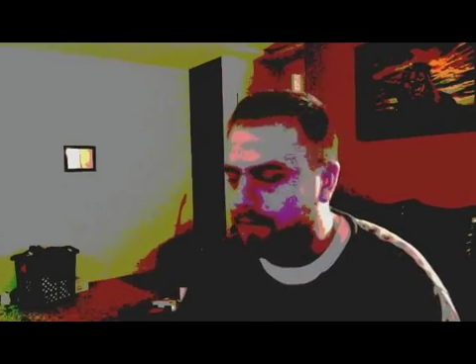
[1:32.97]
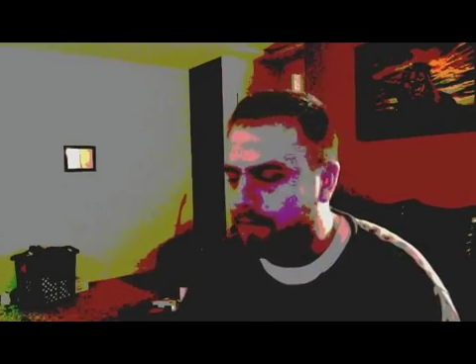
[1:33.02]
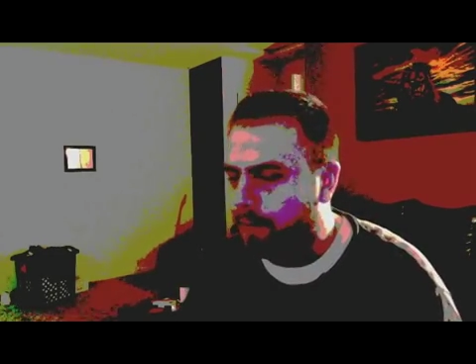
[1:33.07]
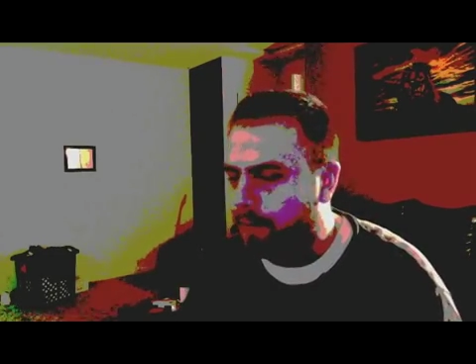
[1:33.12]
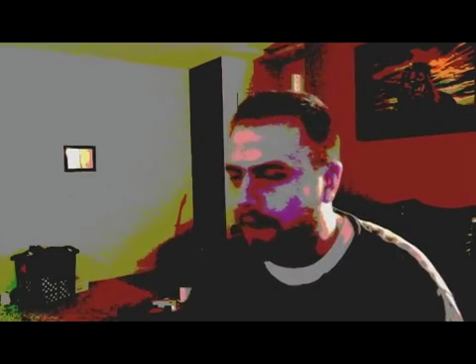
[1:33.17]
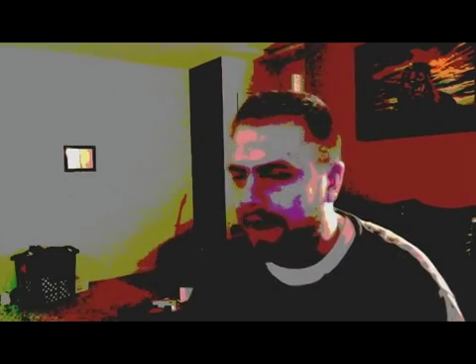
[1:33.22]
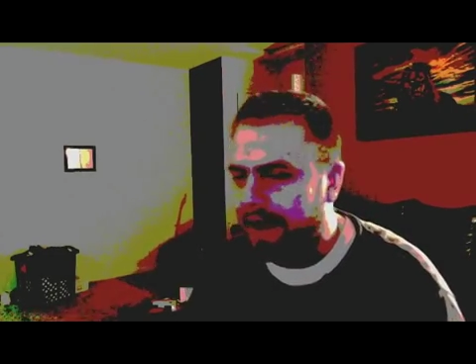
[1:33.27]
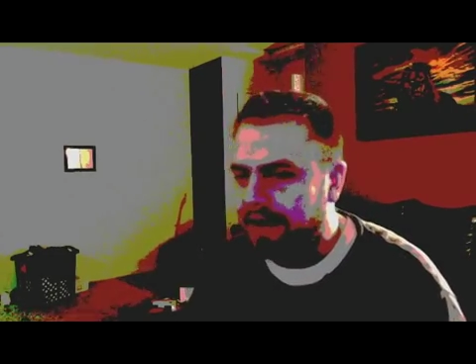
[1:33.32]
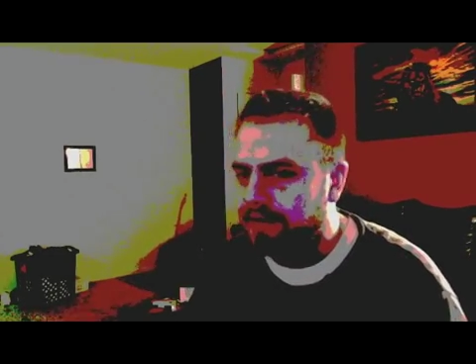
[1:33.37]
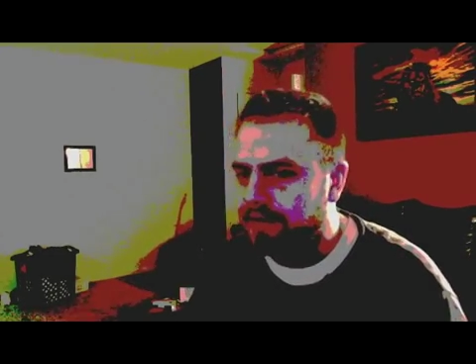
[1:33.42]

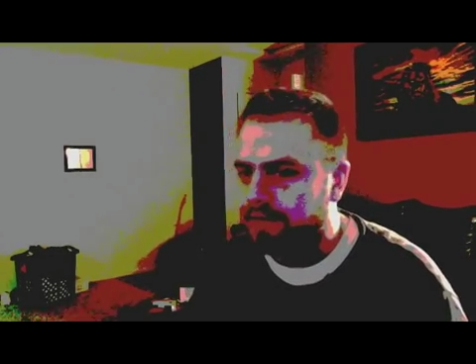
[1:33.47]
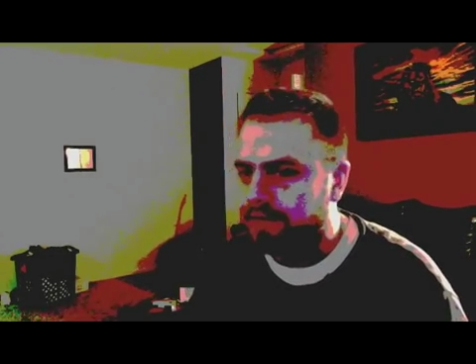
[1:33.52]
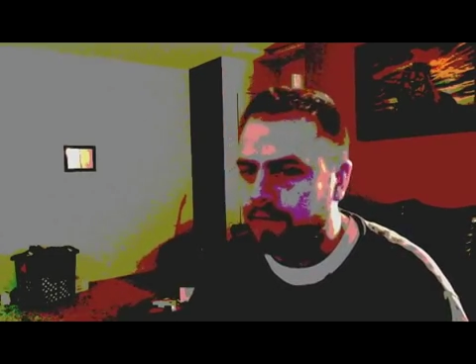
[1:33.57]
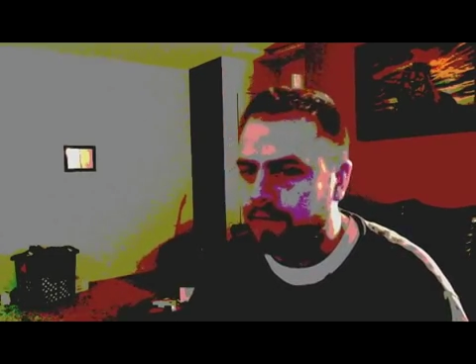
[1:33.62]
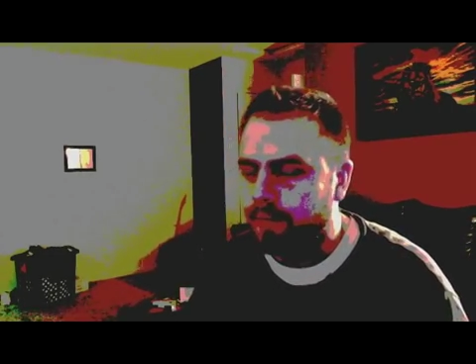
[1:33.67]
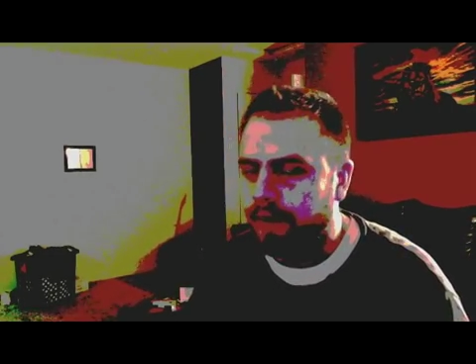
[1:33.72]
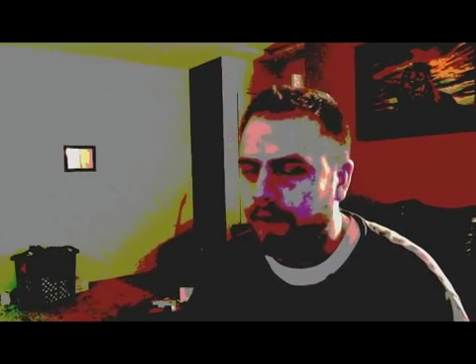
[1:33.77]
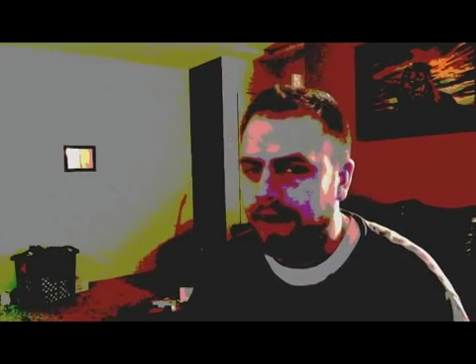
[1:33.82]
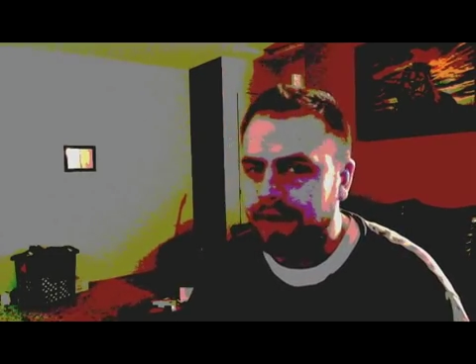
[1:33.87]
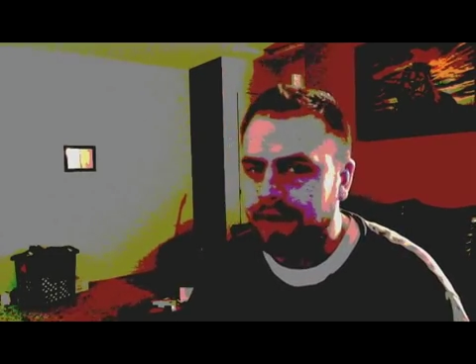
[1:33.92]
I don't know
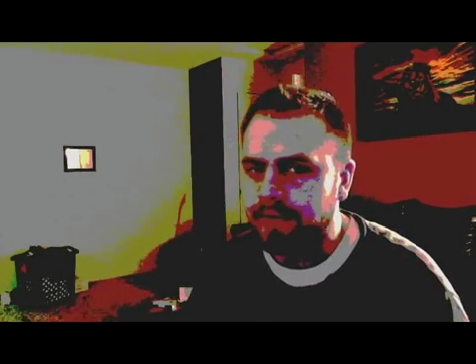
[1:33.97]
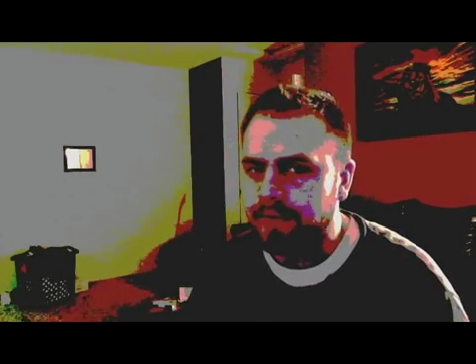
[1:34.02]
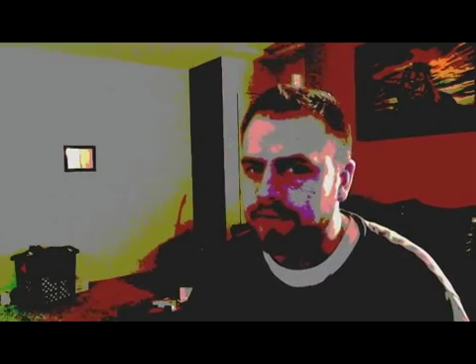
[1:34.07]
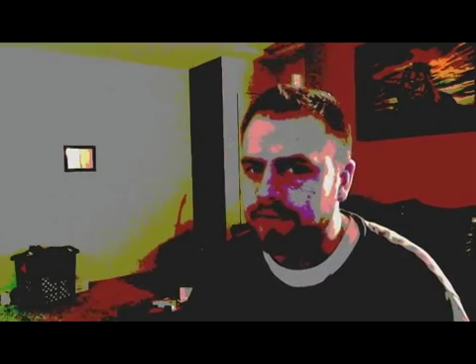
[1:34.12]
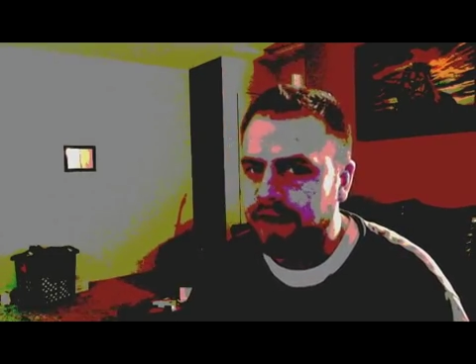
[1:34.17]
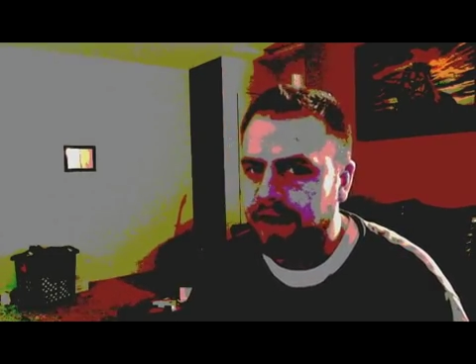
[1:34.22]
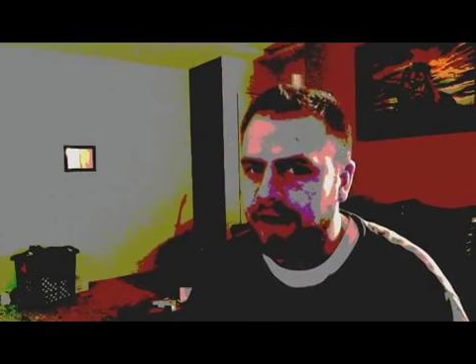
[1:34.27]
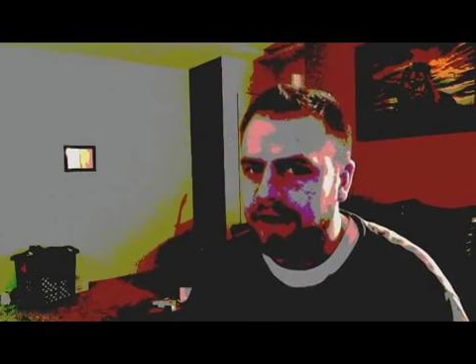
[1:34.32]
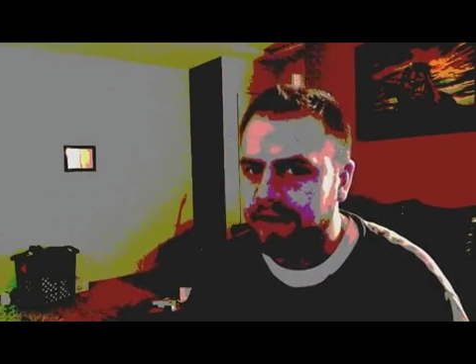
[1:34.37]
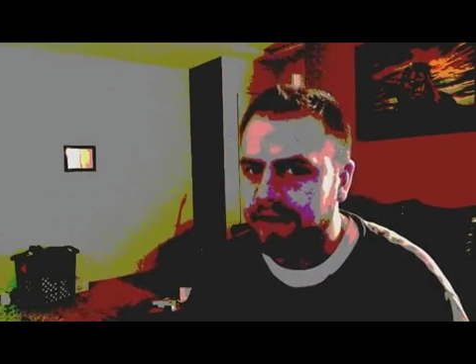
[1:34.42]
why. I
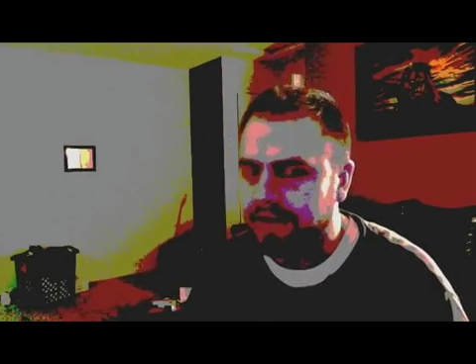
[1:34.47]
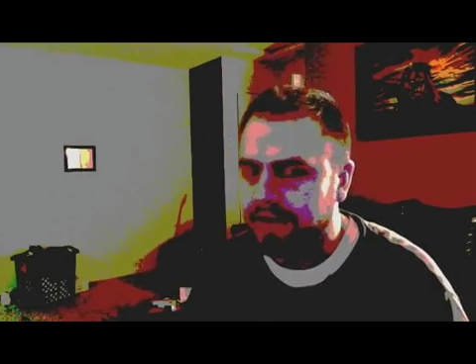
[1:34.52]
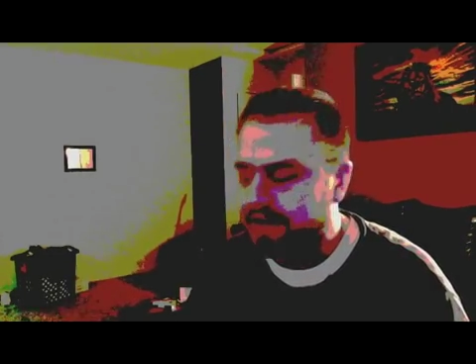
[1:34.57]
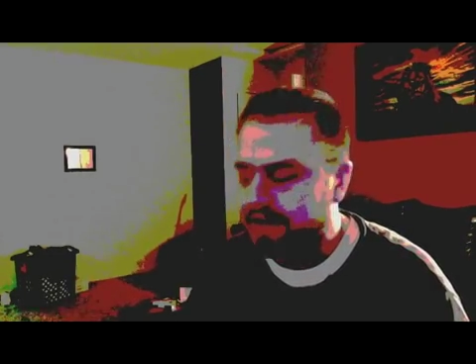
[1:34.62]
was high.